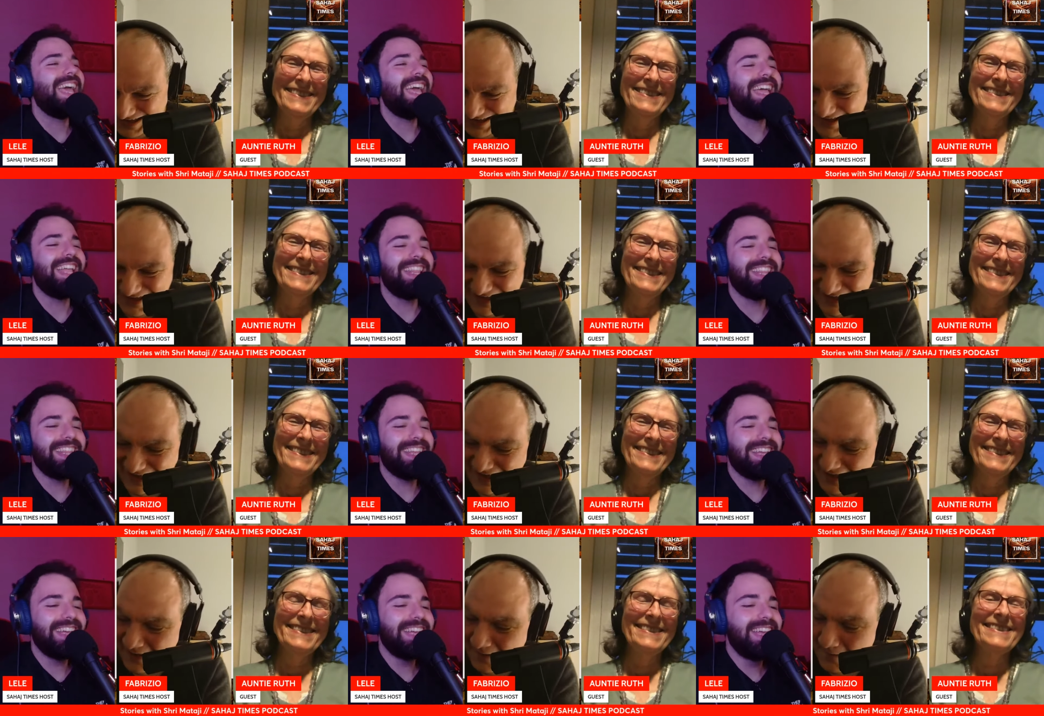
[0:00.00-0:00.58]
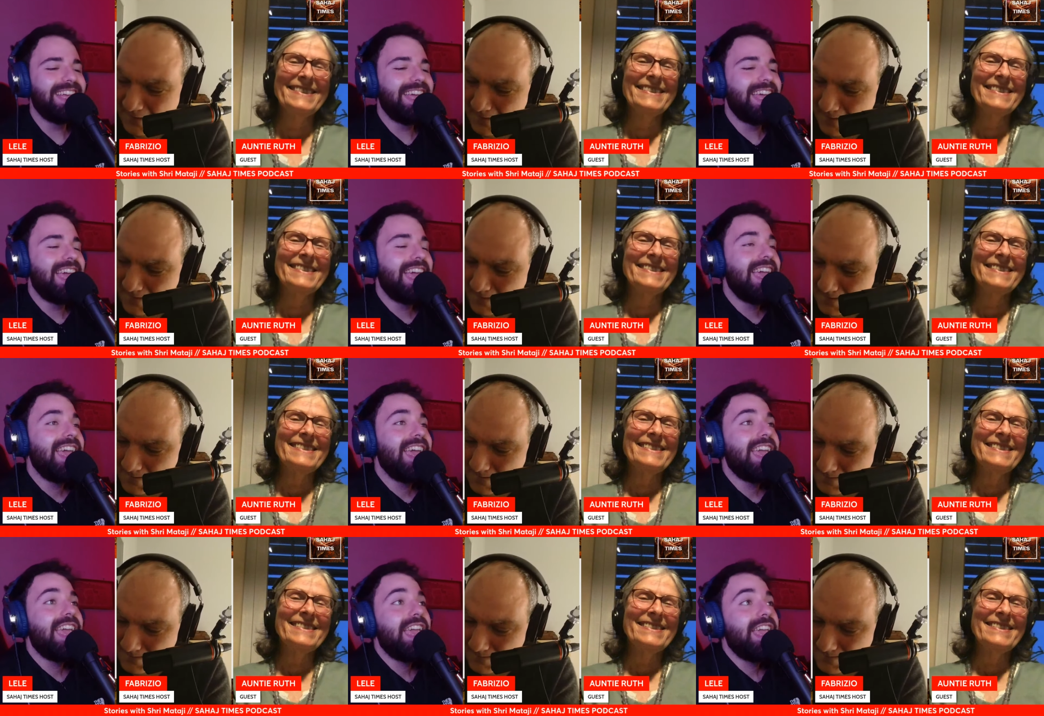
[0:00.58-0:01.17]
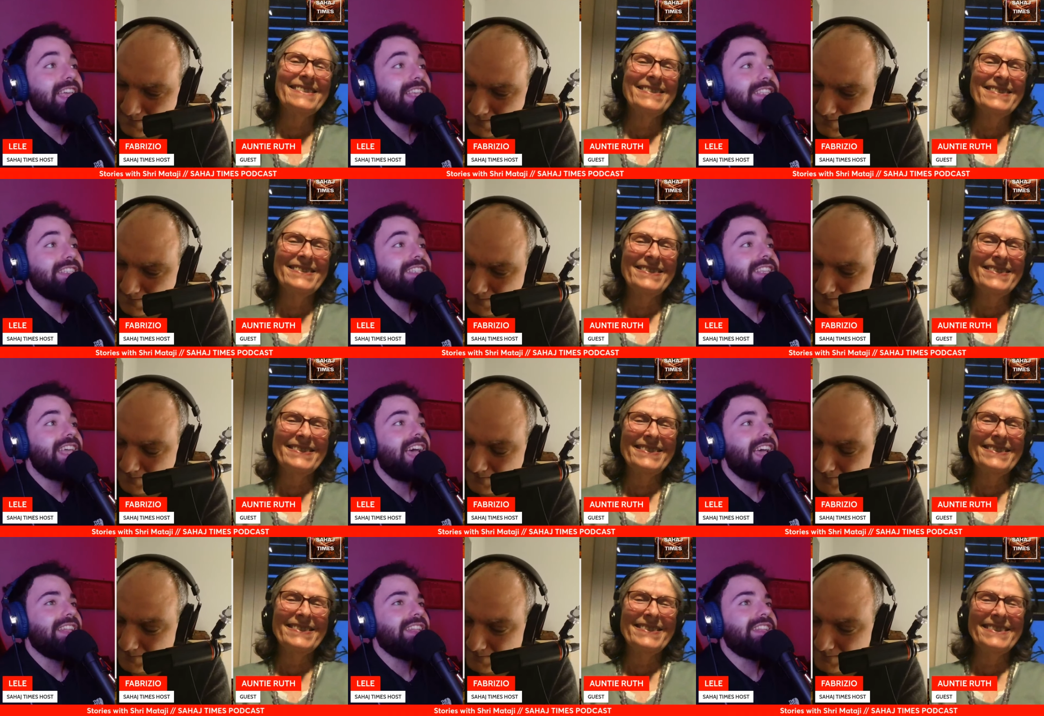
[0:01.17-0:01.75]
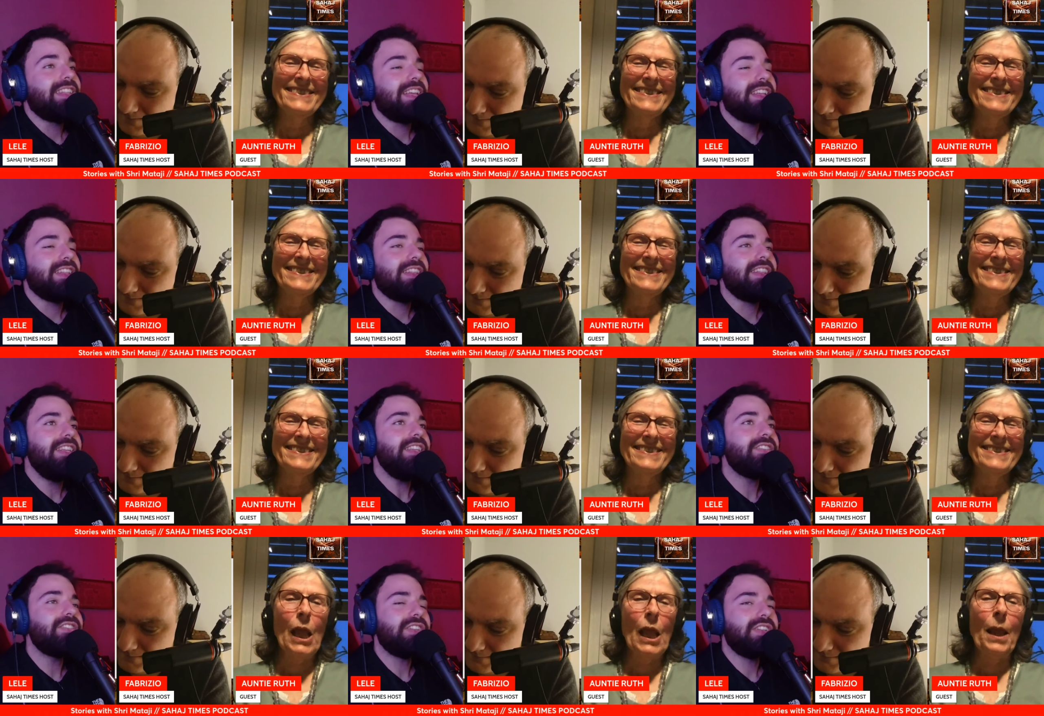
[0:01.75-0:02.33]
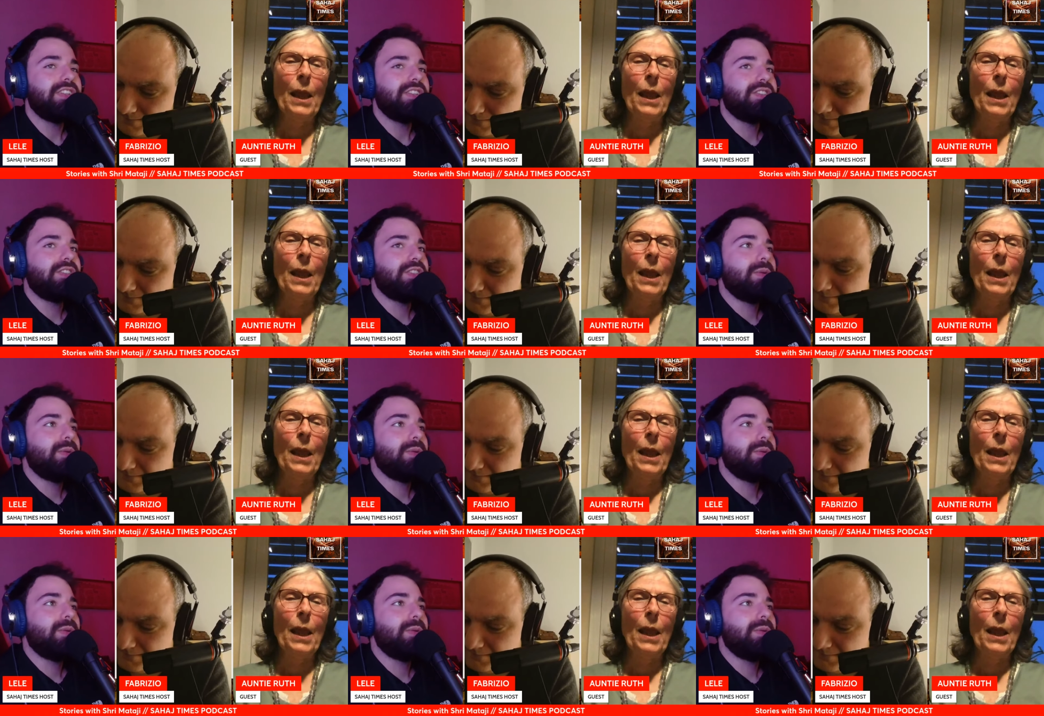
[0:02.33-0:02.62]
Speaker 1: and uh, he said that literally Shri